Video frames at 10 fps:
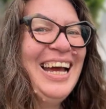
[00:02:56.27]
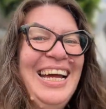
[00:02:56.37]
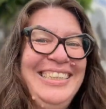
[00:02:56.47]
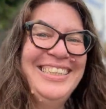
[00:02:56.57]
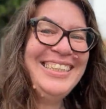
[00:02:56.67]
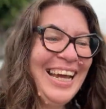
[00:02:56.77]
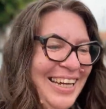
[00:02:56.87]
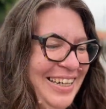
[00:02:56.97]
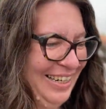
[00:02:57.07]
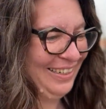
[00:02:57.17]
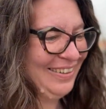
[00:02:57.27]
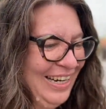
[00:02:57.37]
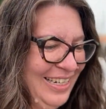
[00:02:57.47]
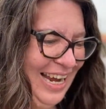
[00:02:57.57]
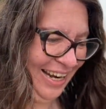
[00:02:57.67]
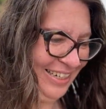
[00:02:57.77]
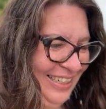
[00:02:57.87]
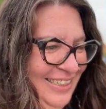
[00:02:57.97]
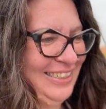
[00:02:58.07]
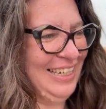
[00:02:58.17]
I just had a great
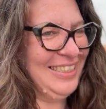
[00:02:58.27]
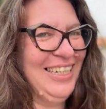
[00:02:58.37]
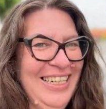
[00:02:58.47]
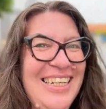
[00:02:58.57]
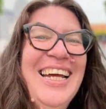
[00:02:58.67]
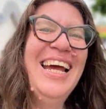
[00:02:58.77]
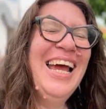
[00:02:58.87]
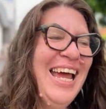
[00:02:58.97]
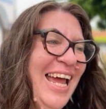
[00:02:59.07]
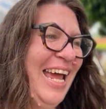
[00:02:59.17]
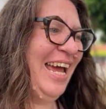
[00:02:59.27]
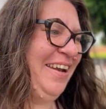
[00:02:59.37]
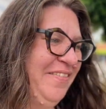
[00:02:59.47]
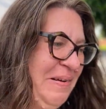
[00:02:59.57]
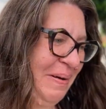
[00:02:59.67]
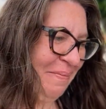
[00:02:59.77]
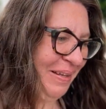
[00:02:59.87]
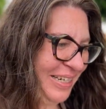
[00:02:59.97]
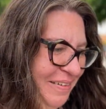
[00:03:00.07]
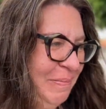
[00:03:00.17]
editing session at
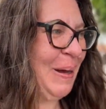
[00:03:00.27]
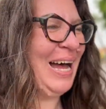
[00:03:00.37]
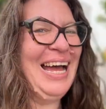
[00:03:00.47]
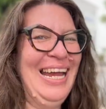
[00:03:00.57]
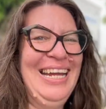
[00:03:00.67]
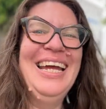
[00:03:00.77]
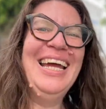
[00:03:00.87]
Republic of Pie.